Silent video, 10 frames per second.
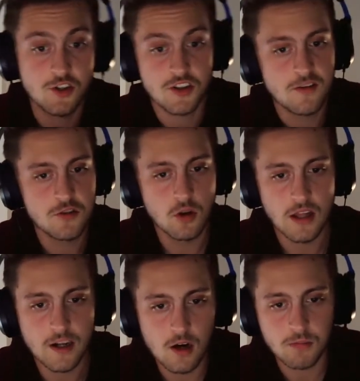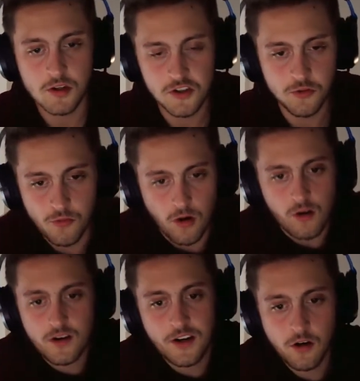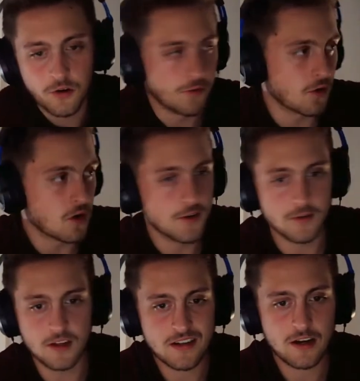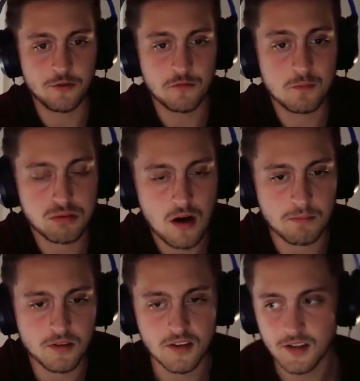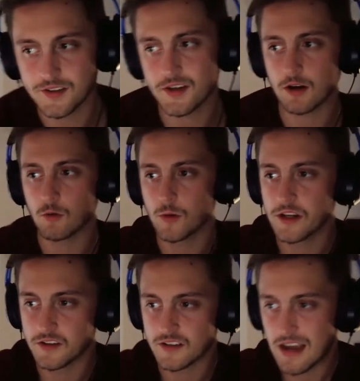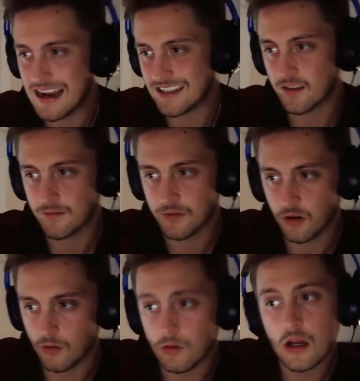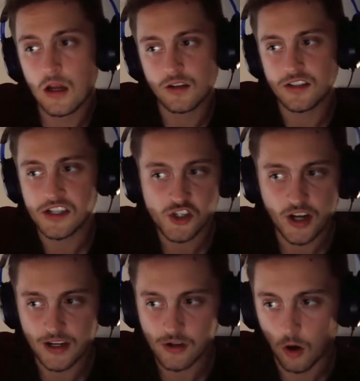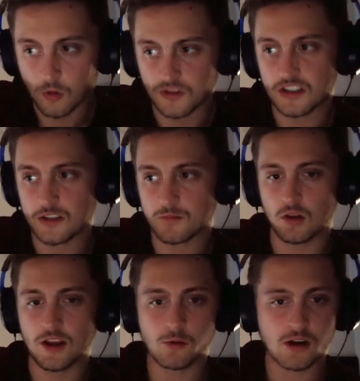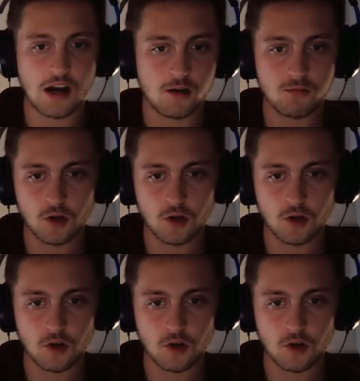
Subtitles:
Just gives you a leg up because you already know, that's how you've prepped the entire week, is as if, DJ knows he's playing with Colin